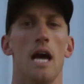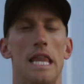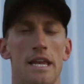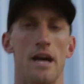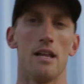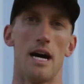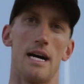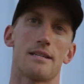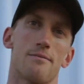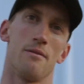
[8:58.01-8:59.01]
And then our
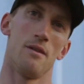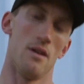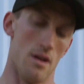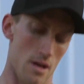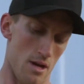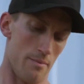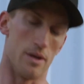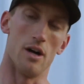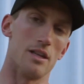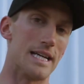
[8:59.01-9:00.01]
last
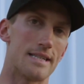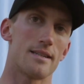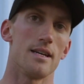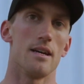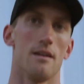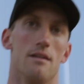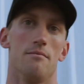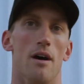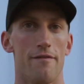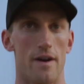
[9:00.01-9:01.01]
but not least,
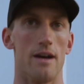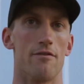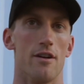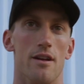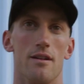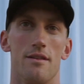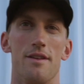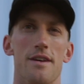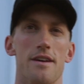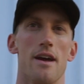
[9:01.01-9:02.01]
my favorite,
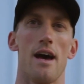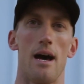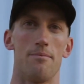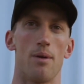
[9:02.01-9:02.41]
the ab